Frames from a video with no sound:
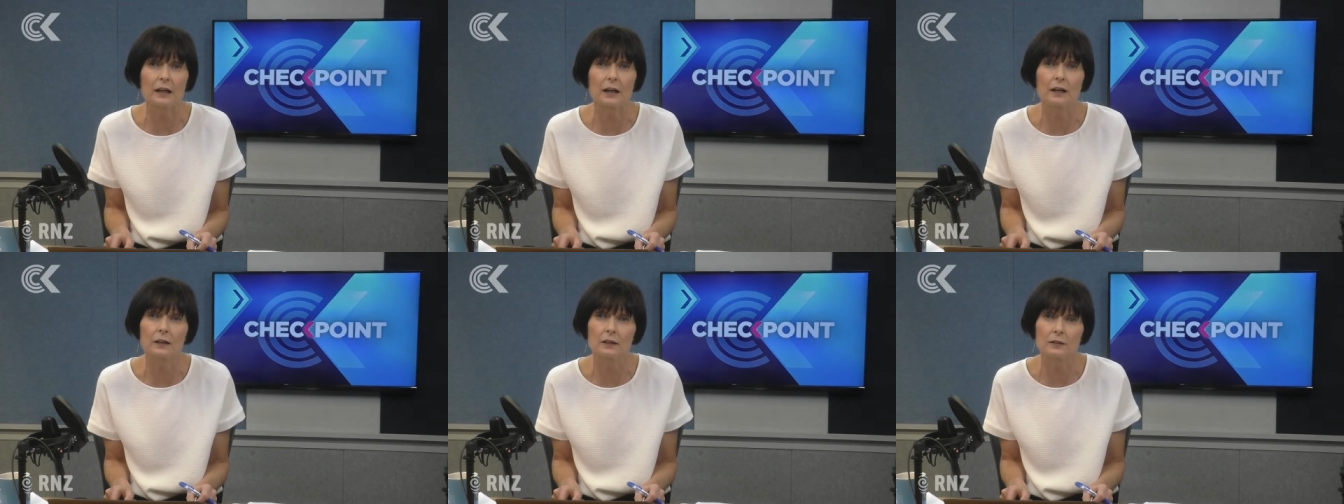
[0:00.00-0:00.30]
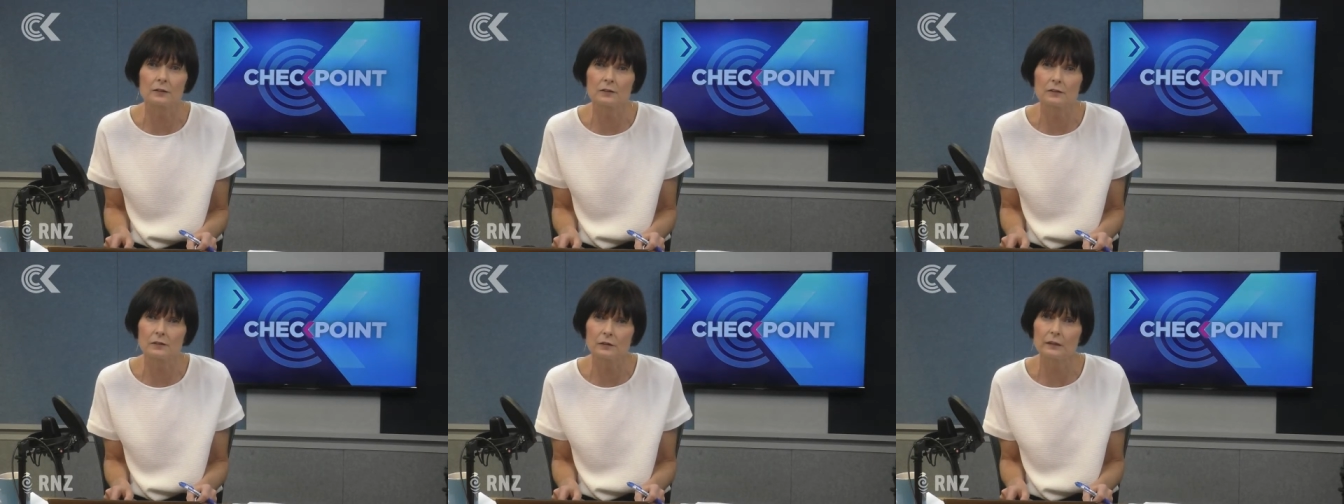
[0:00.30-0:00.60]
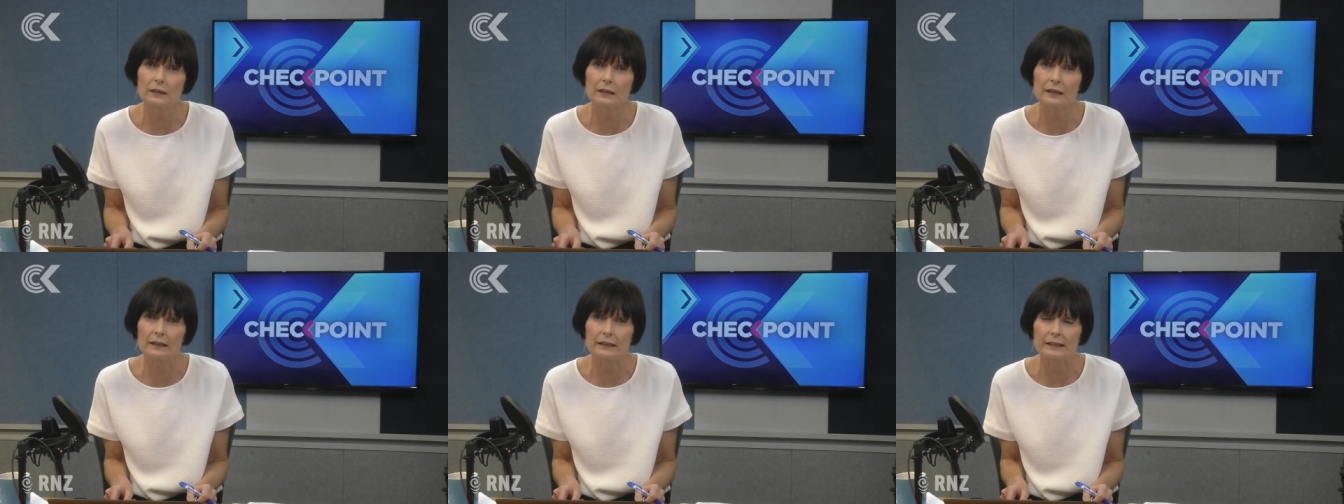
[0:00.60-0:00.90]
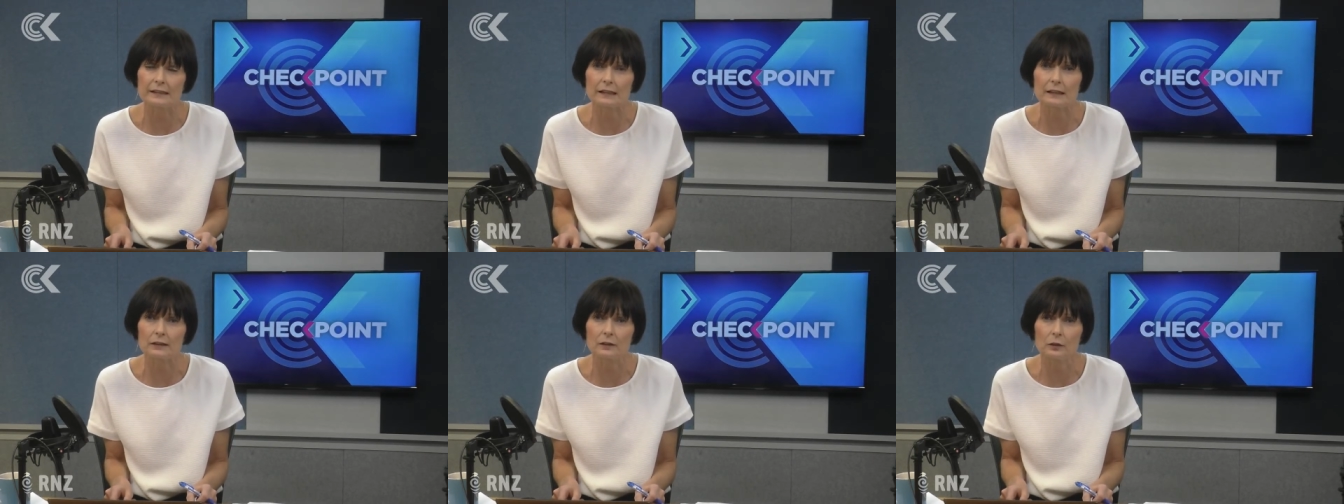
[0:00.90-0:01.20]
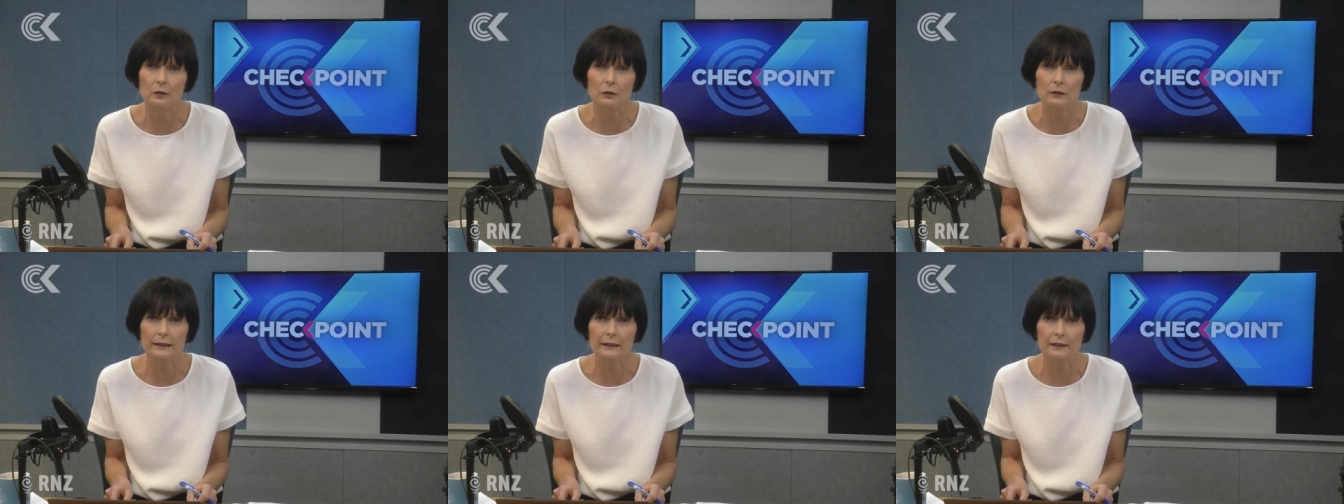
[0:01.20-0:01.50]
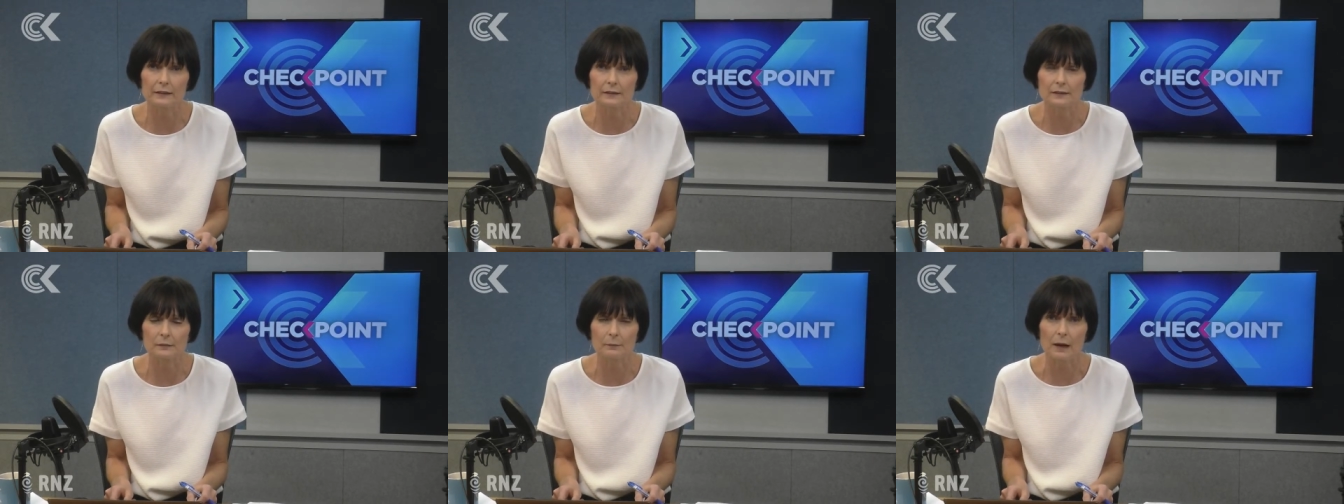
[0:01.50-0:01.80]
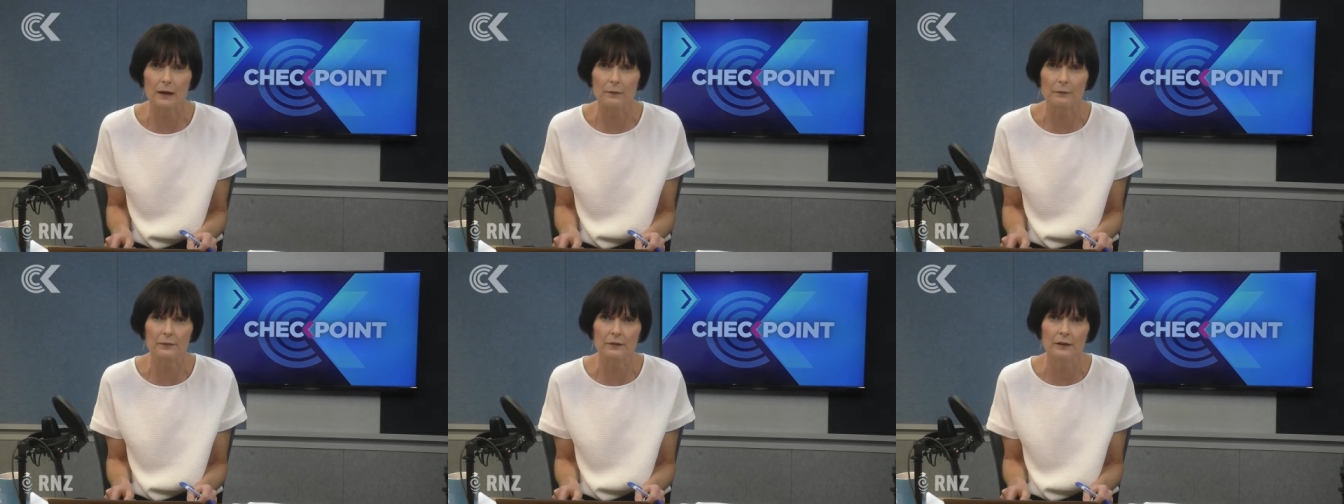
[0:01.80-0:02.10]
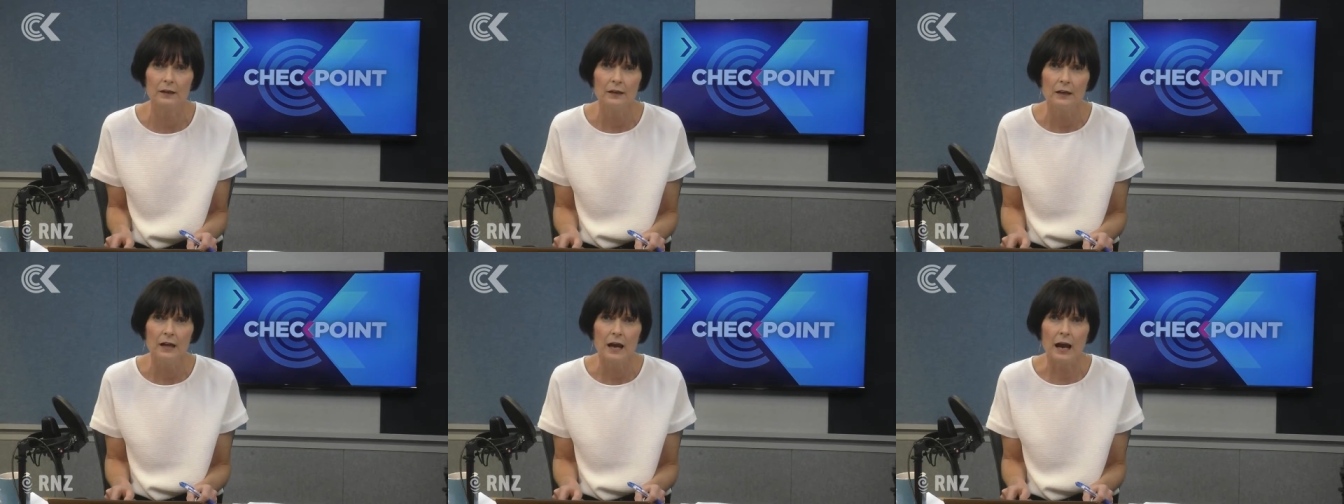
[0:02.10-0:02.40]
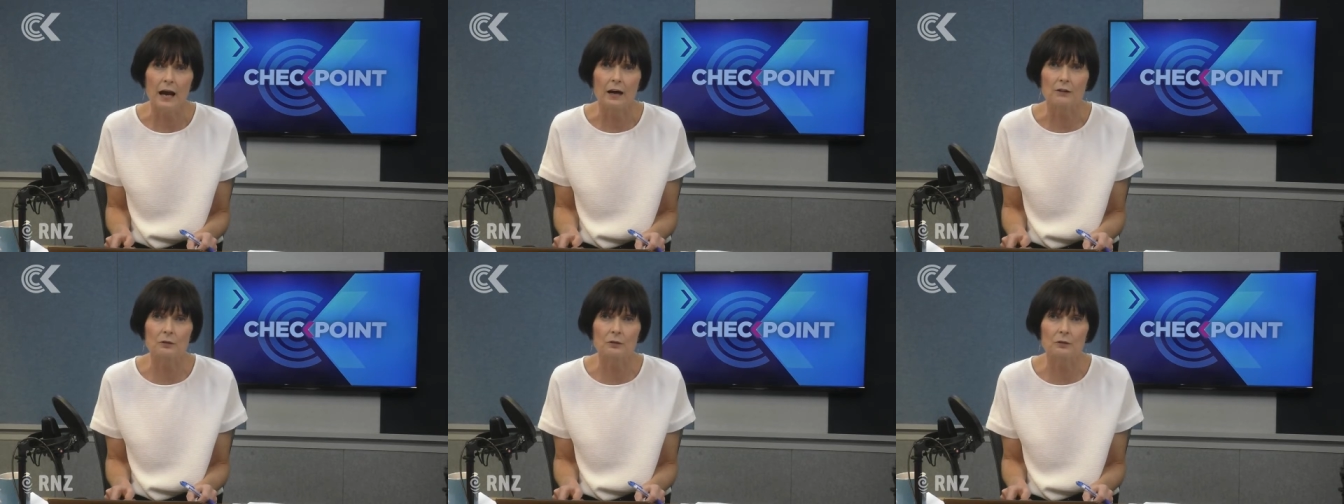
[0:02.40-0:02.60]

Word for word: a concerning letter earlier this month. Our